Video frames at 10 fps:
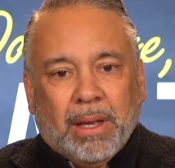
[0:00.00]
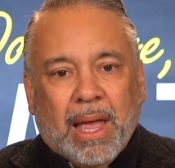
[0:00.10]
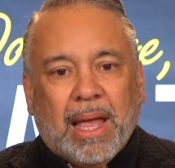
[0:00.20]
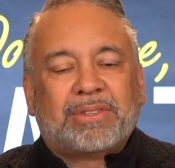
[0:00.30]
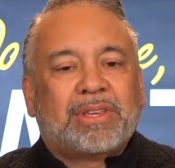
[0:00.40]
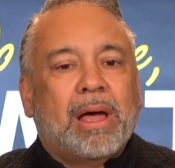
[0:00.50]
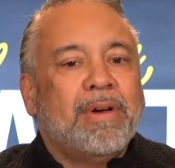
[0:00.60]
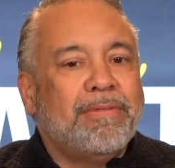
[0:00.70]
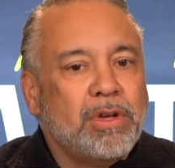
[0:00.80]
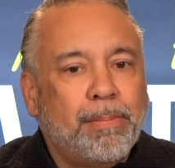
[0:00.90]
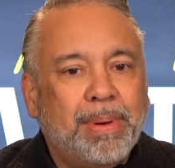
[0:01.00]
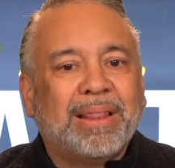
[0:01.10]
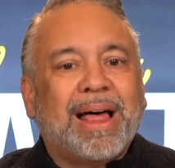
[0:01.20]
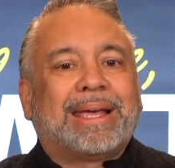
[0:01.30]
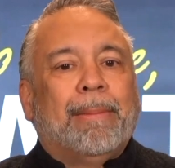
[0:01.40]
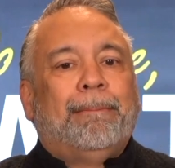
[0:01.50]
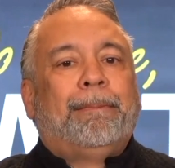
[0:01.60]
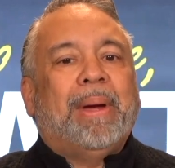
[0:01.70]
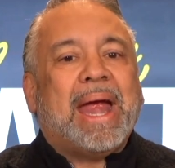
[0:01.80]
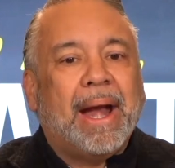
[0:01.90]
And some of you have been like a
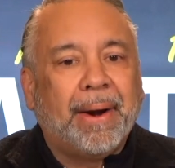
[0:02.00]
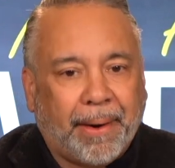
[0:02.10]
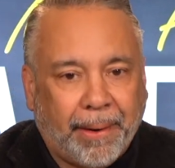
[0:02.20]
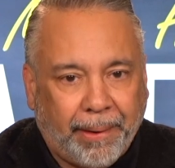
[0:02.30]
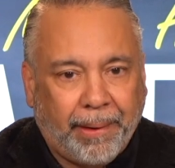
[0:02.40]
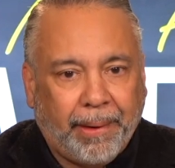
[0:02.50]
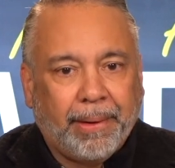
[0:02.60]
bear